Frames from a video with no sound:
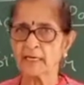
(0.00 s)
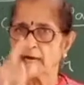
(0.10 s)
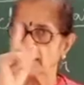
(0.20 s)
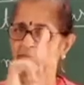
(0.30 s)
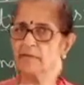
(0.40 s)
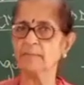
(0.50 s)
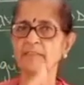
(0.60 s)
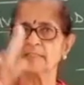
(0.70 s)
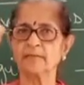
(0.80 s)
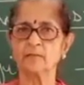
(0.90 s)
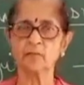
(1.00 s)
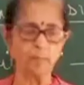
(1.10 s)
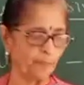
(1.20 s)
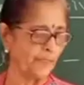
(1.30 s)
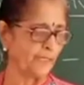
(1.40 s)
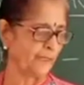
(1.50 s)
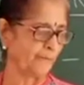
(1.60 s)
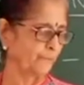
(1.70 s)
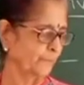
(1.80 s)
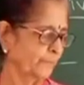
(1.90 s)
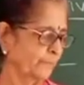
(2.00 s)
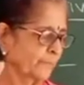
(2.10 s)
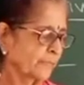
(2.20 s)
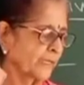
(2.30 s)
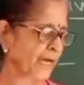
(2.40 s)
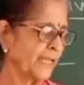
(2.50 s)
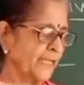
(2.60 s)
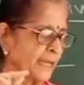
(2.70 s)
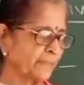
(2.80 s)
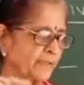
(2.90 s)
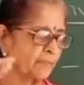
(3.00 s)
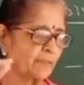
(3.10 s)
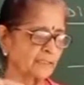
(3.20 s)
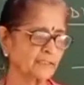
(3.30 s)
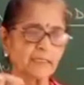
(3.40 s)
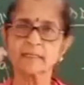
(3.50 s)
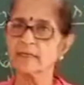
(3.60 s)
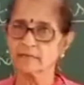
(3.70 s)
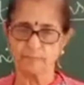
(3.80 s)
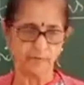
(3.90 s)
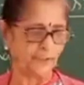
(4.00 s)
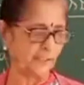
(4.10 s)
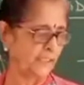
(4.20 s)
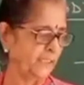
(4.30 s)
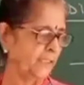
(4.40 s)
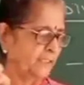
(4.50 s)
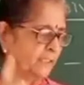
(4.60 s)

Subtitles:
I will be changed to me. I kept the basket carefully. The